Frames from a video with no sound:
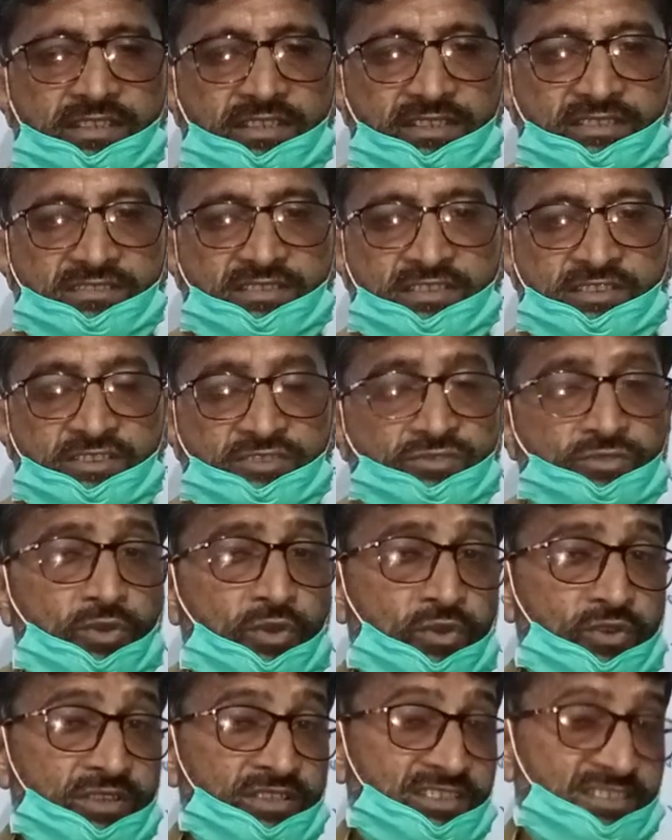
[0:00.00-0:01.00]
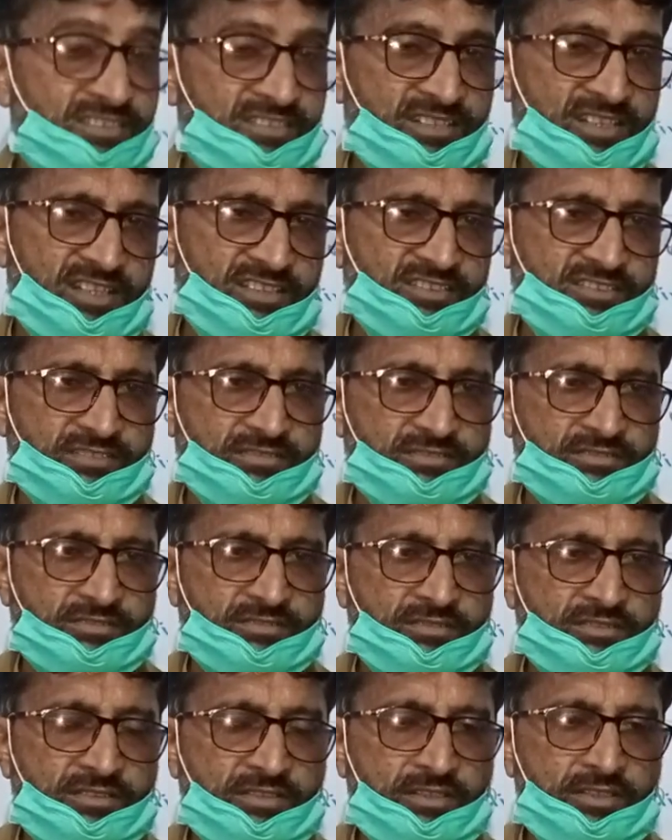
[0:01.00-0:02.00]
has its own structure,
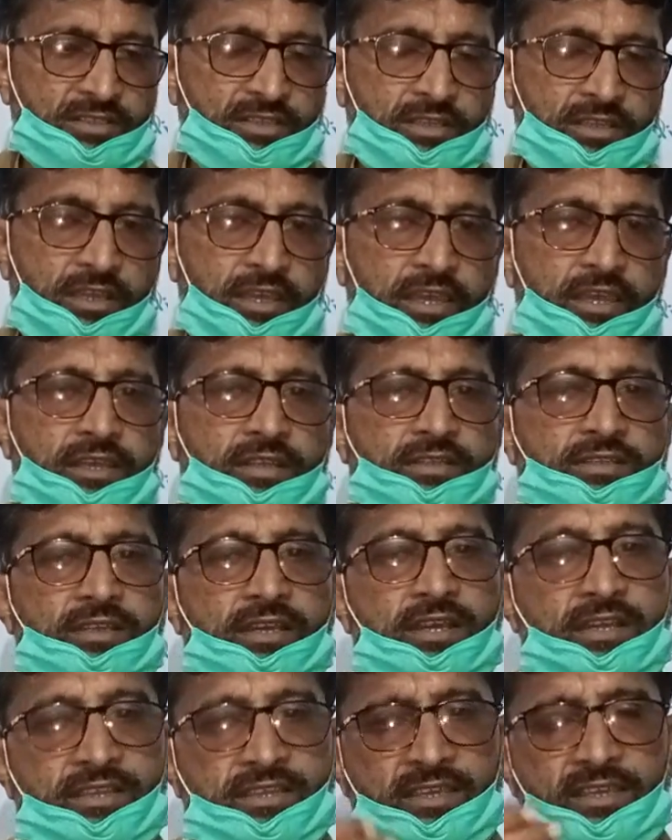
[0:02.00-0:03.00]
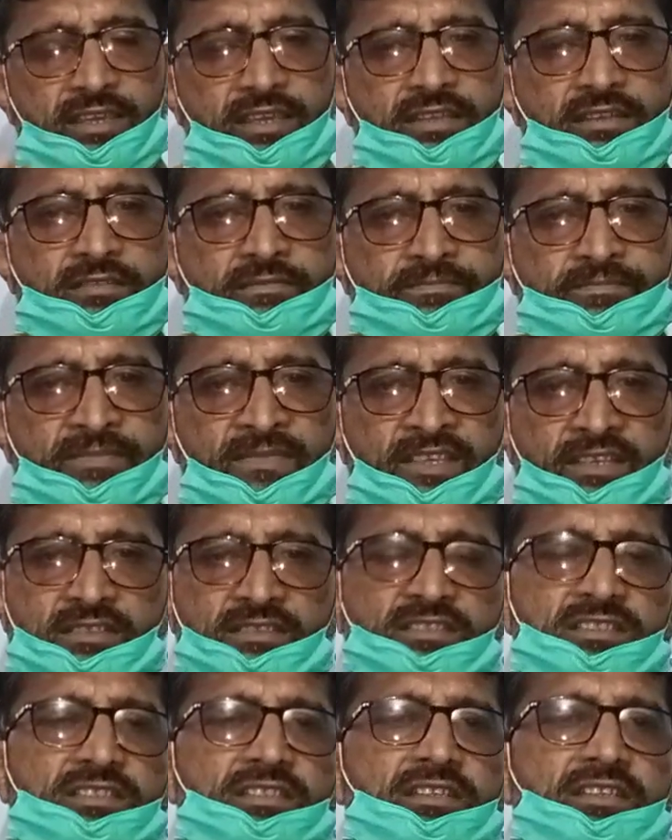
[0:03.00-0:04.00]
and again
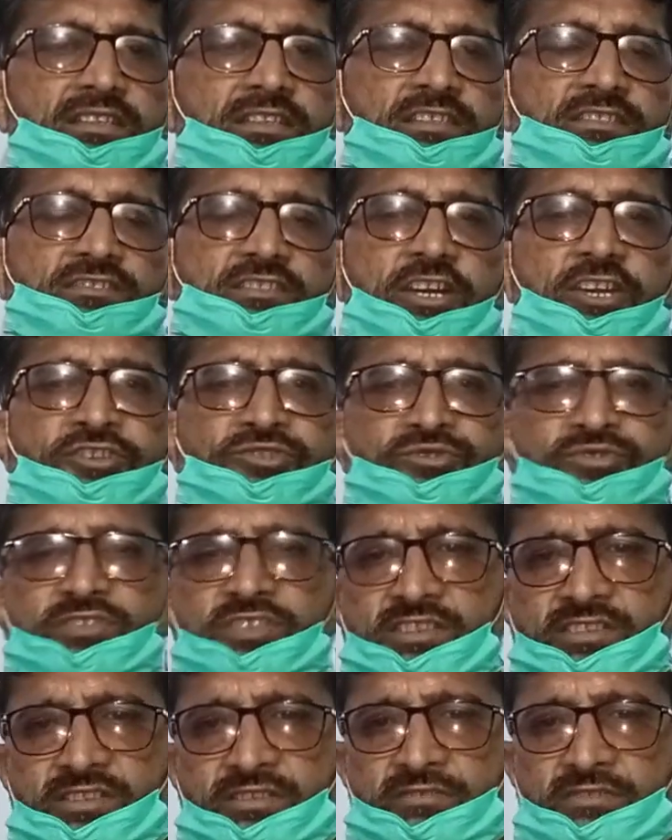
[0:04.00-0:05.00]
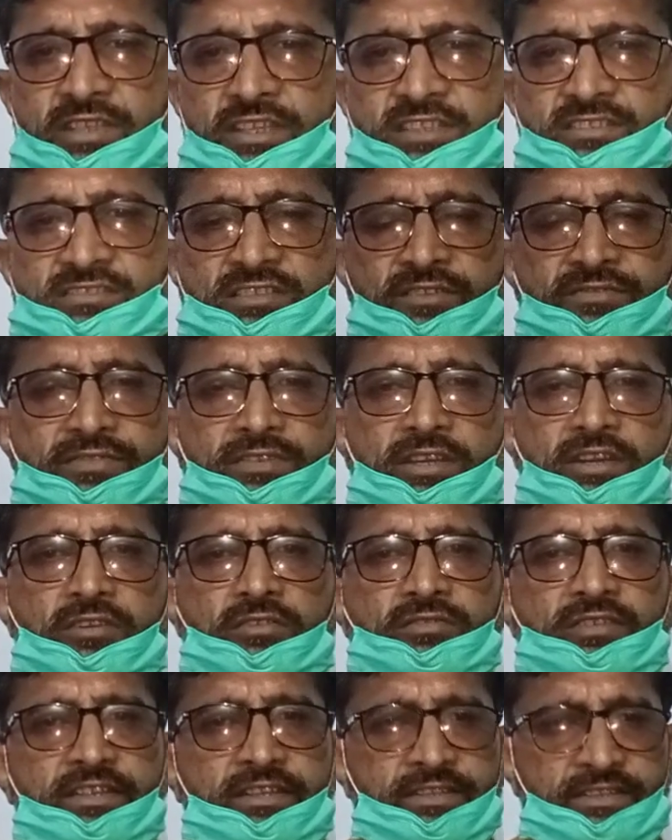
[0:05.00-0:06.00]
there is accusative case of
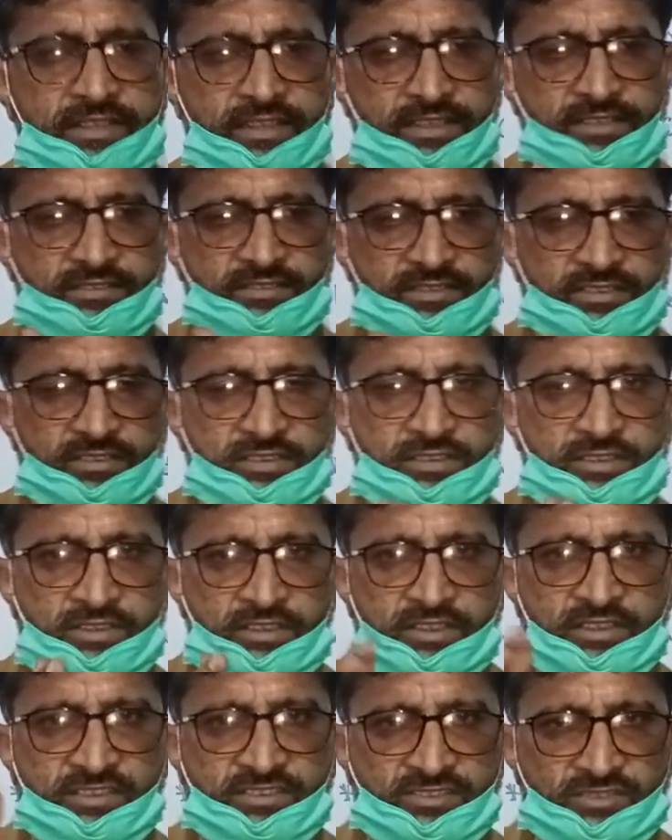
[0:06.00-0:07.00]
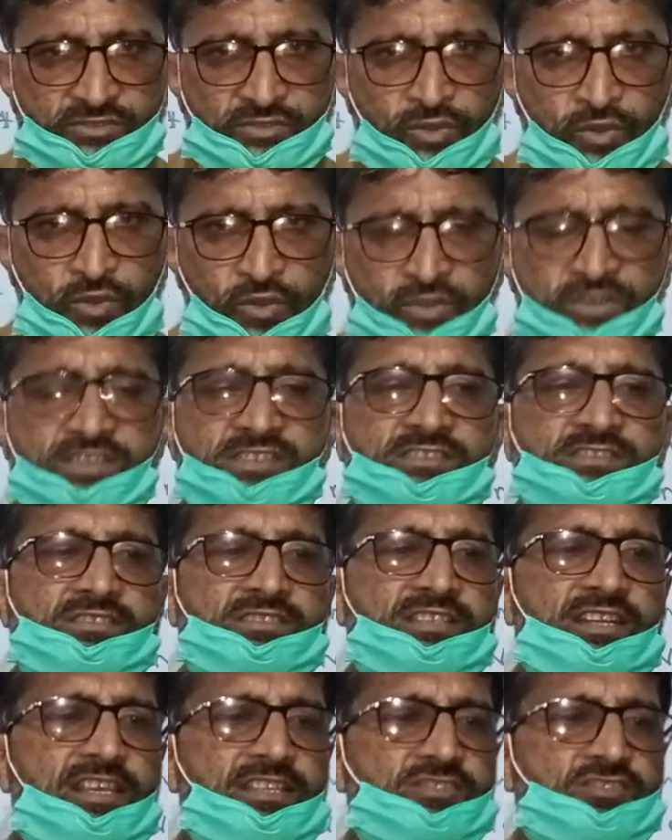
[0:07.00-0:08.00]
noun, it has its own
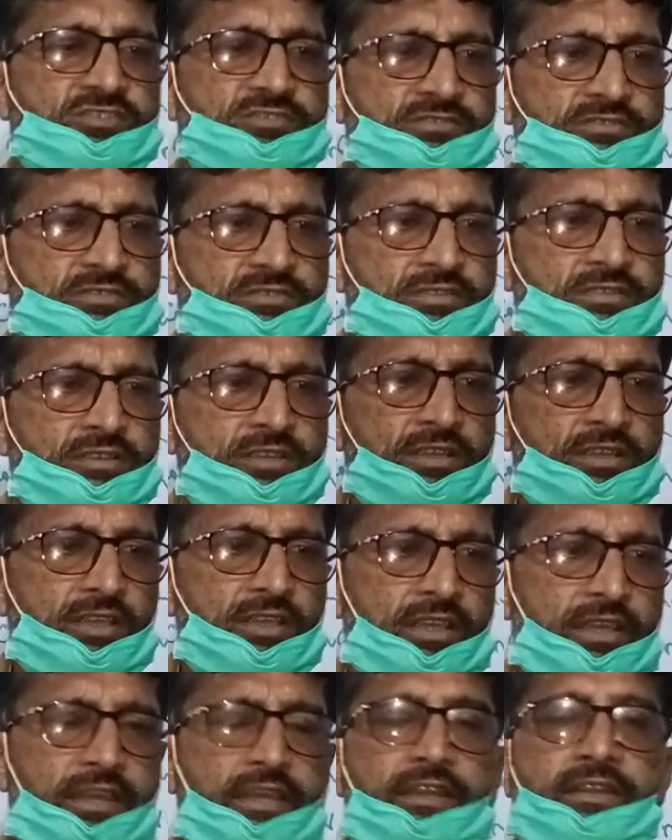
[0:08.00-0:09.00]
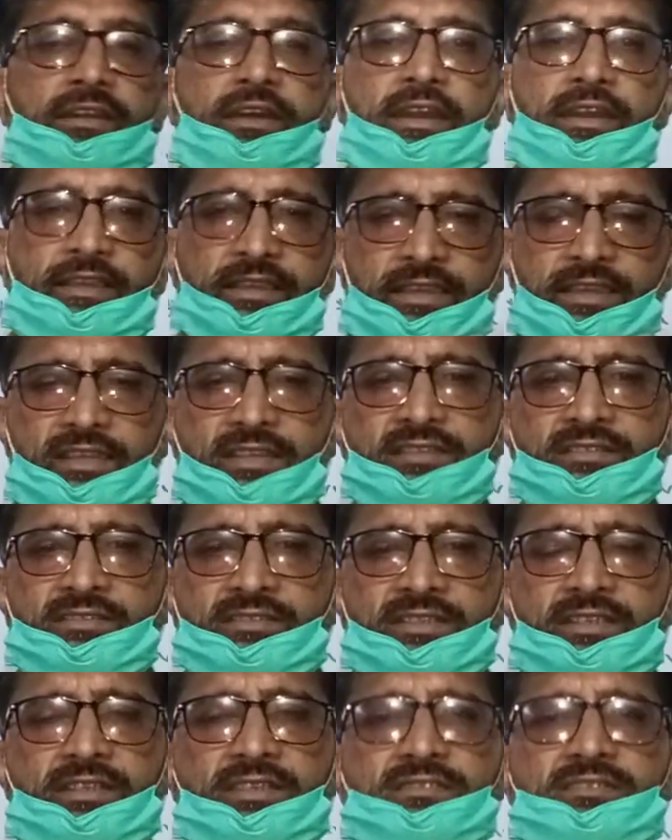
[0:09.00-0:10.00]
structure, and again
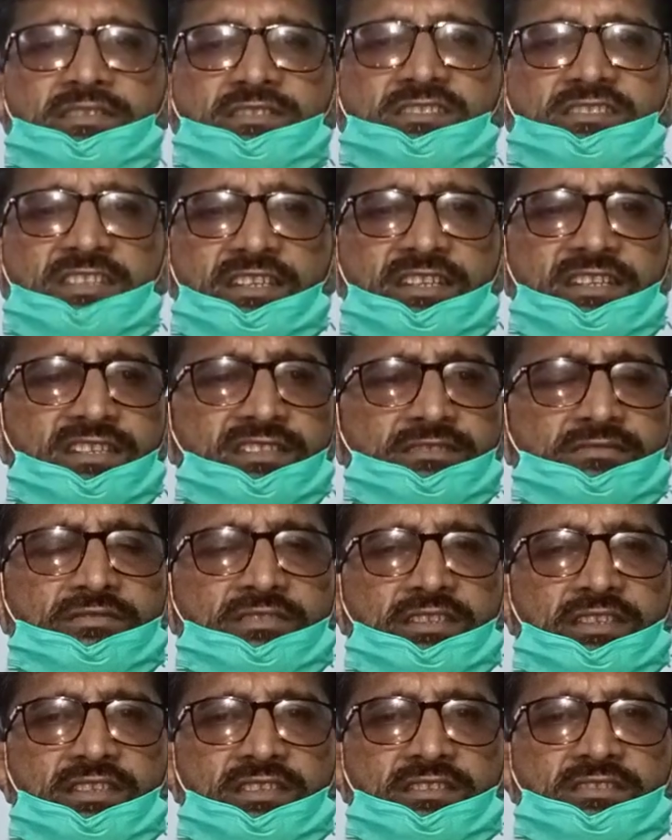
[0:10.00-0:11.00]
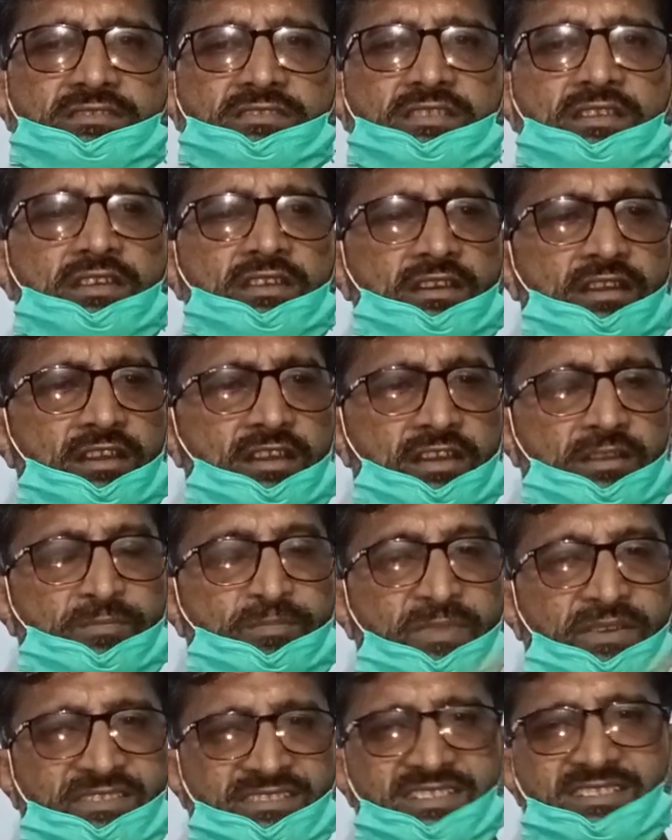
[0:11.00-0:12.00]
there is a genitive case or
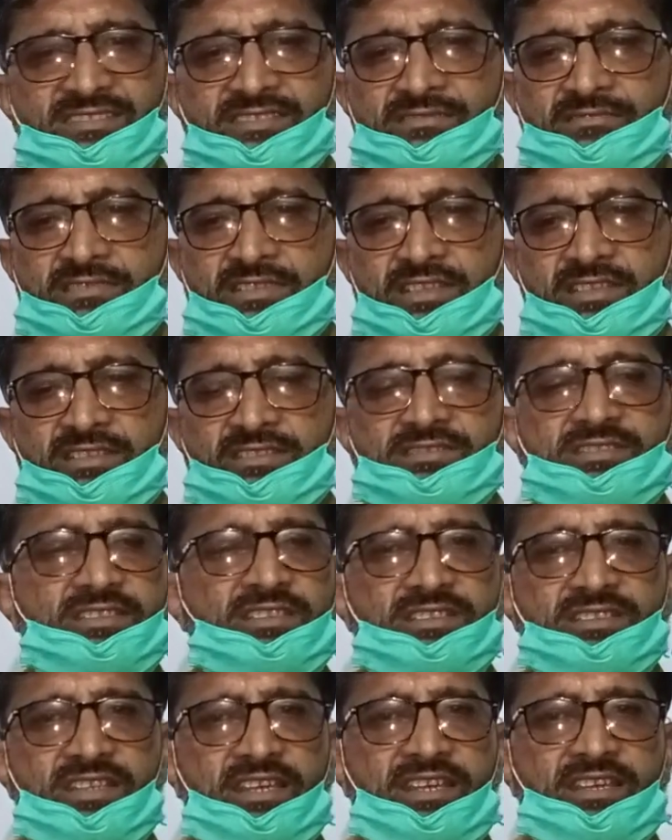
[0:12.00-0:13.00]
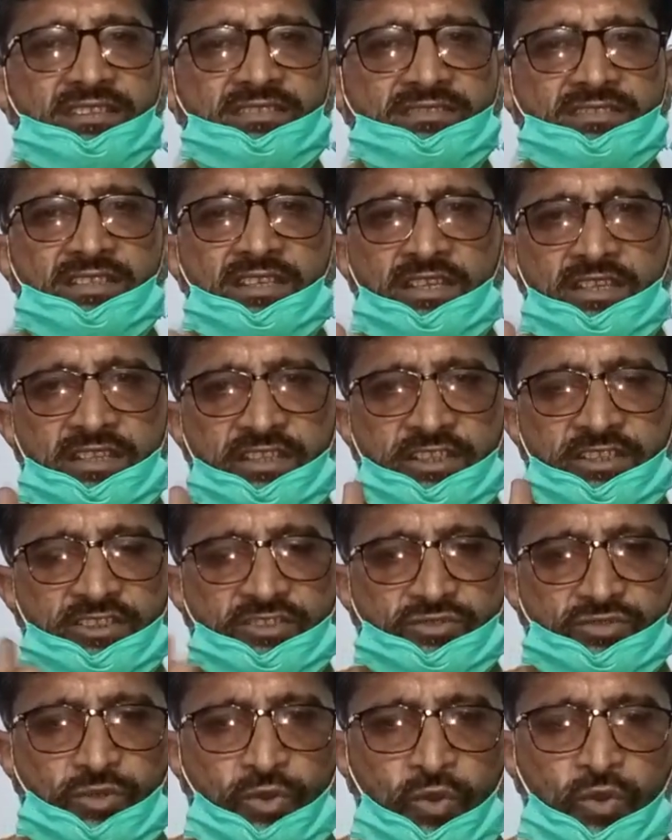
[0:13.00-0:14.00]
possessive case, it has
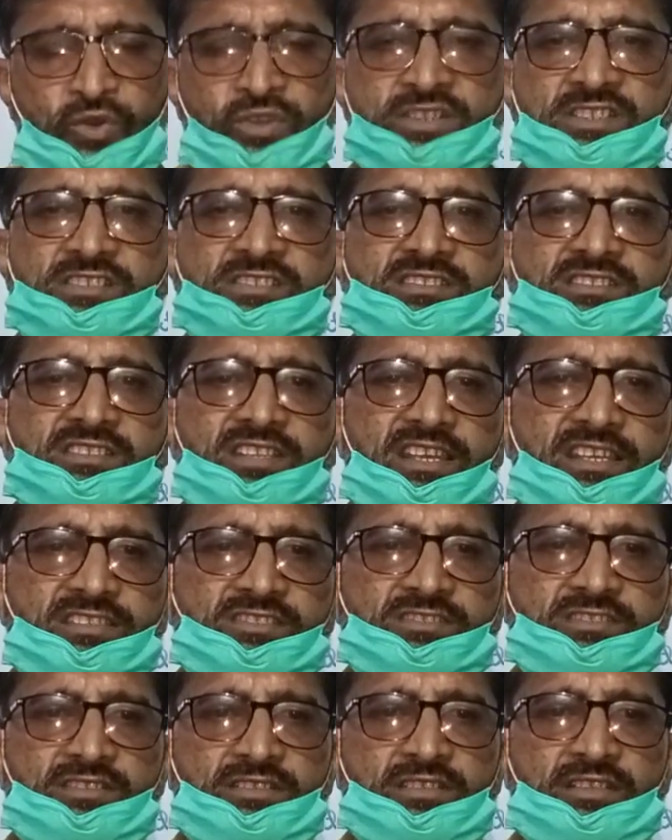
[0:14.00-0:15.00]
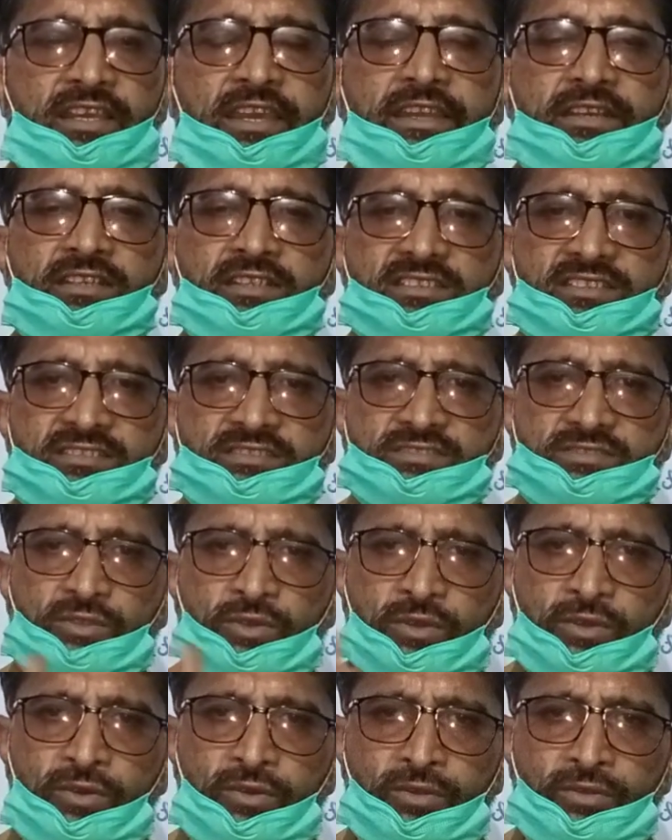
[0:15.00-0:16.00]
its own structure and its
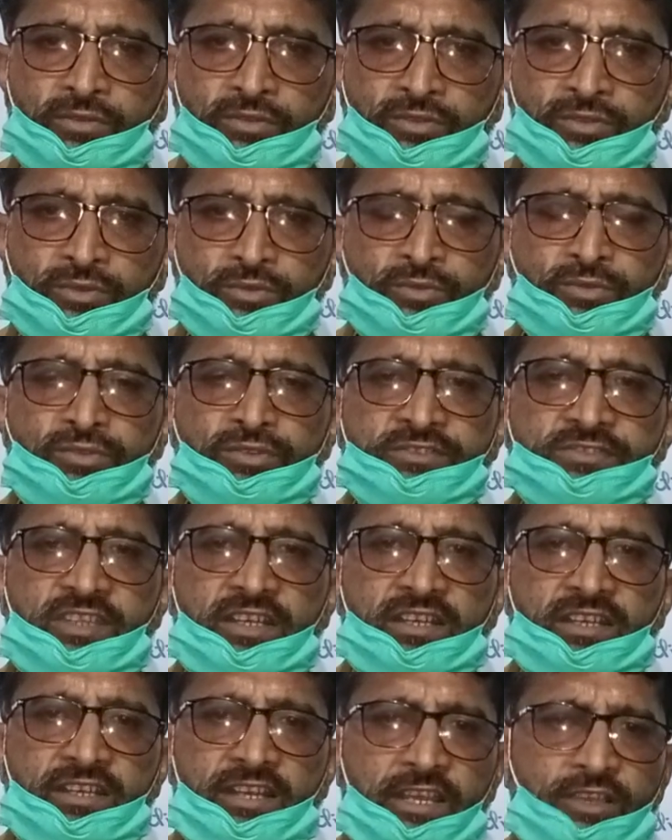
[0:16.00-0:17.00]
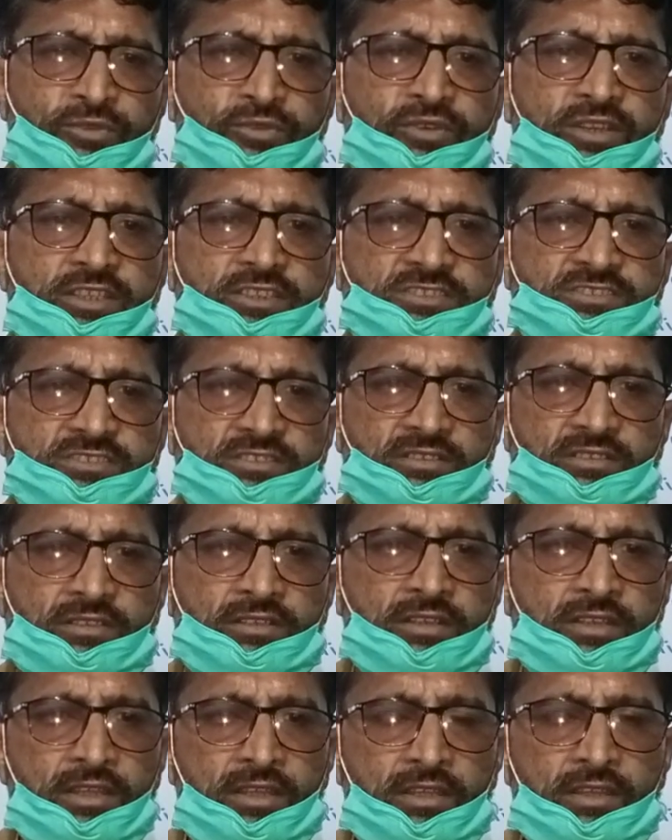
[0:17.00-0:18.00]
own rules and regulation